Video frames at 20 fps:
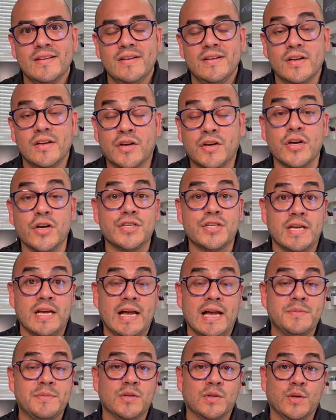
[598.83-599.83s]
And Kush,
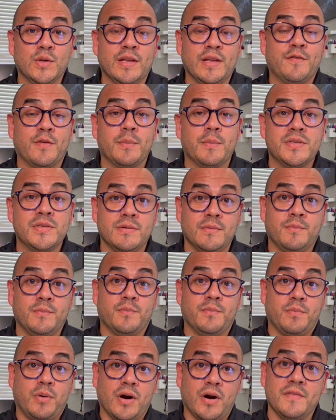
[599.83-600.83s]
absolutely, from a
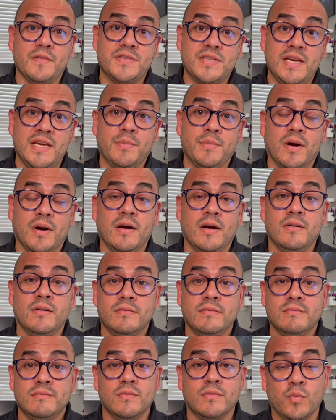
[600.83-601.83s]
part of Zebra,
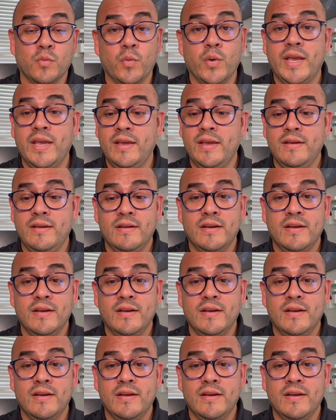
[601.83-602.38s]
we